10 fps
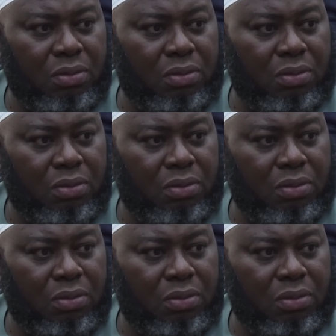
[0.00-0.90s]

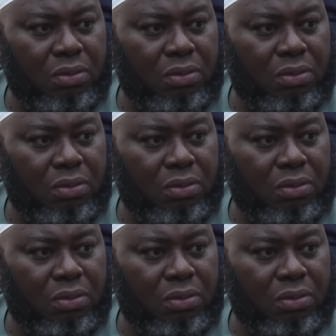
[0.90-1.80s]

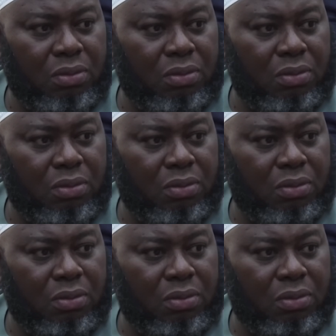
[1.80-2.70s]

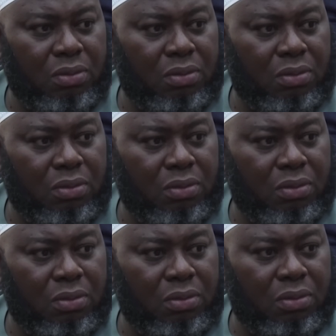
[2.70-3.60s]

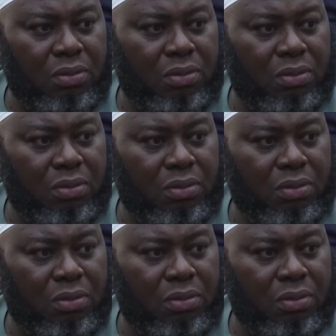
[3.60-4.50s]

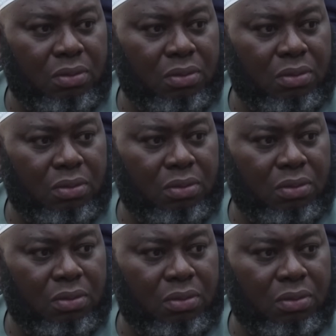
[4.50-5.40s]

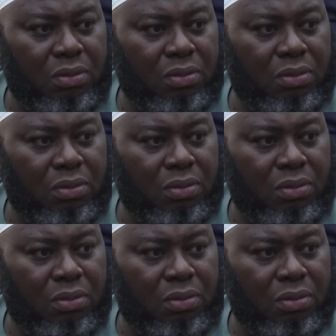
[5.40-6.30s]

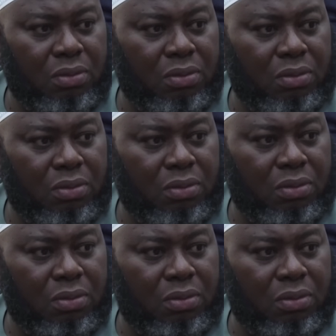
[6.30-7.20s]

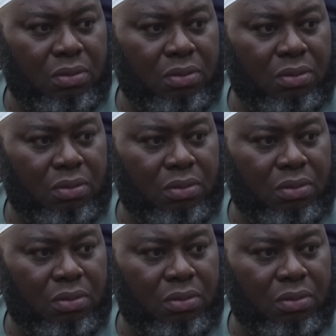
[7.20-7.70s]
This person isn't speaking.